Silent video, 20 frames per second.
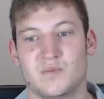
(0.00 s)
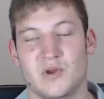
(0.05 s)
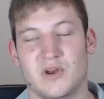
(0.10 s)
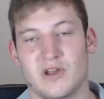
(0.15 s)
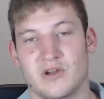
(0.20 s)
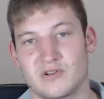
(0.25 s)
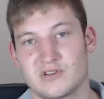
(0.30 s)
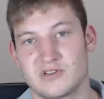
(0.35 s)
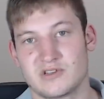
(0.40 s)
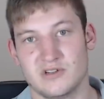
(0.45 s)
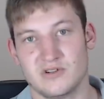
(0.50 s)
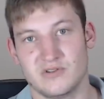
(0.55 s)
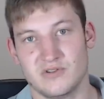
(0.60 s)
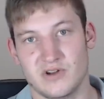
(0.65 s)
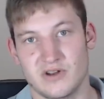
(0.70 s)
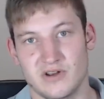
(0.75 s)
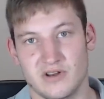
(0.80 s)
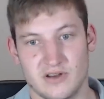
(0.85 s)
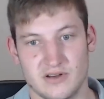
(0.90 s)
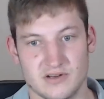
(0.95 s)
our
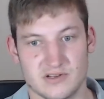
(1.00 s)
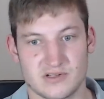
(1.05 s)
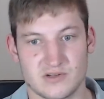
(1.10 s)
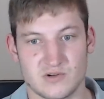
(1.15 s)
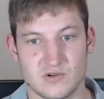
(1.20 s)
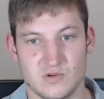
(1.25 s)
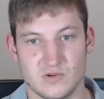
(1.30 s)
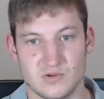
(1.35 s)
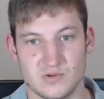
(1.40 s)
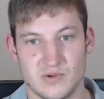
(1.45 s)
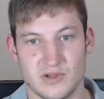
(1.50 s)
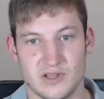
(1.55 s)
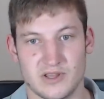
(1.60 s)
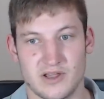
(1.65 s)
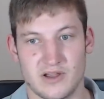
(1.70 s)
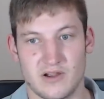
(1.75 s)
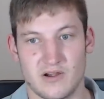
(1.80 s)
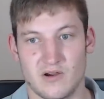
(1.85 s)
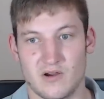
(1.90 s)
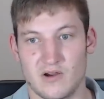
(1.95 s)
children in schools where
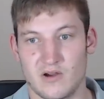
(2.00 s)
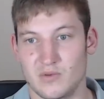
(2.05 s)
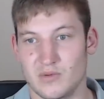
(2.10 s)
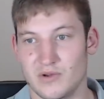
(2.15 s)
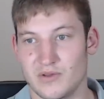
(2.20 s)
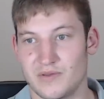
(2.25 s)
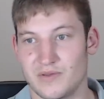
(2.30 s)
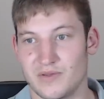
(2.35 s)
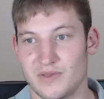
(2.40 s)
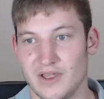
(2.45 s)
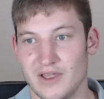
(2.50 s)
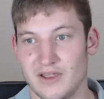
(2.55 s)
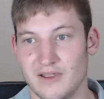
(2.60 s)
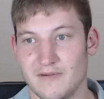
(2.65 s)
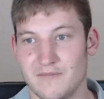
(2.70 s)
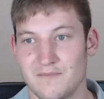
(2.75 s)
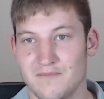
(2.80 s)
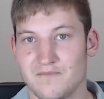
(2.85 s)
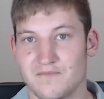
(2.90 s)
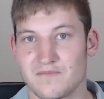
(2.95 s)
they are with their
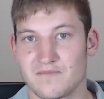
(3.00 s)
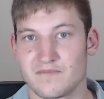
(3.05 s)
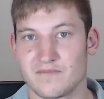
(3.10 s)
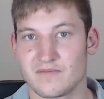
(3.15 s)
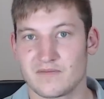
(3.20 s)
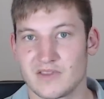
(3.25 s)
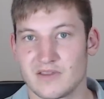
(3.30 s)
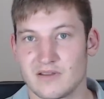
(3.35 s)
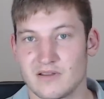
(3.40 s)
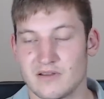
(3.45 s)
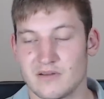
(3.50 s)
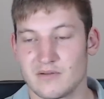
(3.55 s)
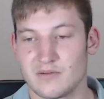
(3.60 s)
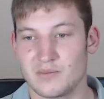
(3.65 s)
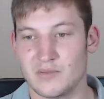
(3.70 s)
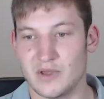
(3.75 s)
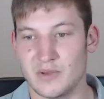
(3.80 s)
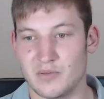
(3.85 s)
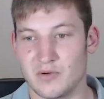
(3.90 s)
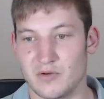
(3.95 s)

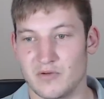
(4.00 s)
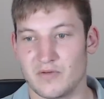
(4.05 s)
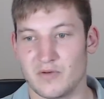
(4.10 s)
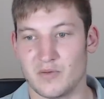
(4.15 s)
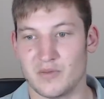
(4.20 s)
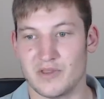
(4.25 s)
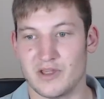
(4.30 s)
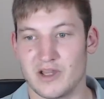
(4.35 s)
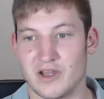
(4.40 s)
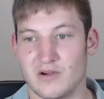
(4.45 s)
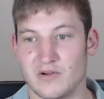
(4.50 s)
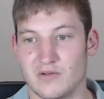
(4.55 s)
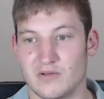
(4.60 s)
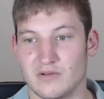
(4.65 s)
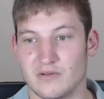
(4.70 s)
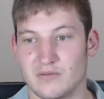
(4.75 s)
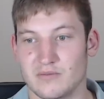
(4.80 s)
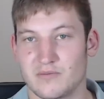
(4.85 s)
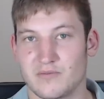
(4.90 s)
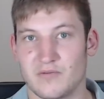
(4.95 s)
people from their
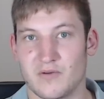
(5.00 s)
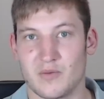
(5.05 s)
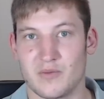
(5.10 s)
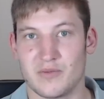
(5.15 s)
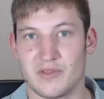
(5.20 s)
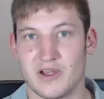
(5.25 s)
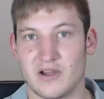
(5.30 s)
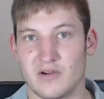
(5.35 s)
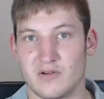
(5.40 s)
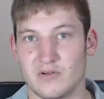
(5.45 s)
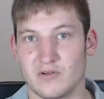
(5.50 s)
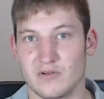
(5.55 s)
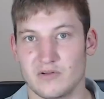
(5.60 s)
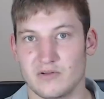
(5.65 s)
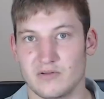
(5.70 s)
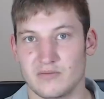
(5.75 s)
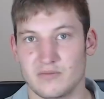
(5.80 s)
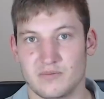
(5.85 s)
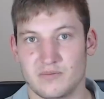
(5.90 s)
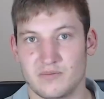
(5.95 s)
own
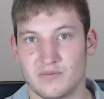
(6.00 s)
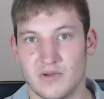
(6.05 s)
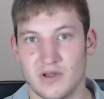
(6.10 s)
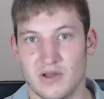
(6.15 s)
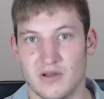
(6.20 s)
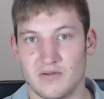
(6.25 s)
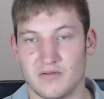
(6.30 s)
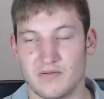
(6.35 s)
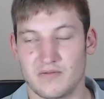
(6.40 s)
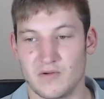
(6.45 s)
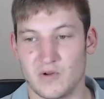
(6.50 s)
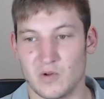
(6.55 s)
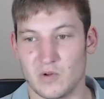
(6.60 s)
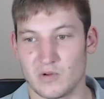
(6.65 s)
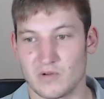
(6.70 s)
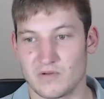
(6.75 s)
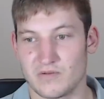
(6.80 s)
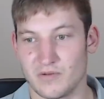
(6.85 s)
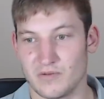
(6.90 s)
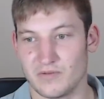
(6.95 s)

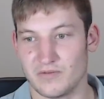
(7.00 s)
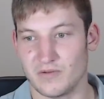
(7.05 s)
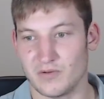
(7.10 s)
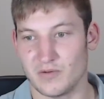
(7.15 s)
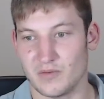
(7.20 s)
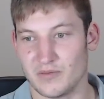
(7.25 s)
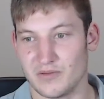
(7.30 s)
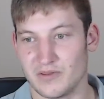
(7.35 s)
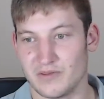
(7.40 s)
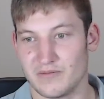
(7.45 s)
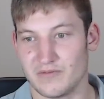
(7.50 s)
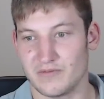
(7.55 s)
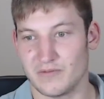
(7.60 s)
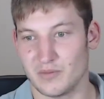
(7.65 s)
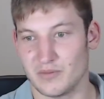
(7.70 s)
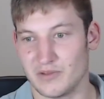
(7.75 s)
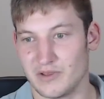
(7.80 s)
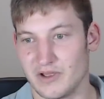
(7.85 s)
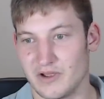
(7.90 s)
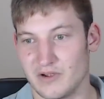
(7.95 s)
folk,
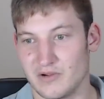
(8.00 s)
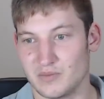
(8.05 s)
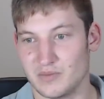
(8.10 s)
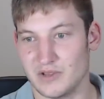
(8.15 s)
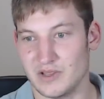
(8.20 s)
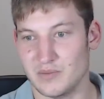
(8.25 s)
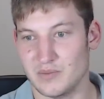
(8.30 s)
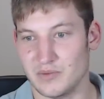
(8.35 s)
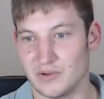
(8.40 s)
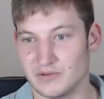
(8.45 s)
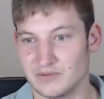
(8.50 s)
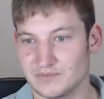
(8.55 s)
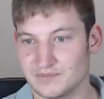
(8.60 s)
from their own people.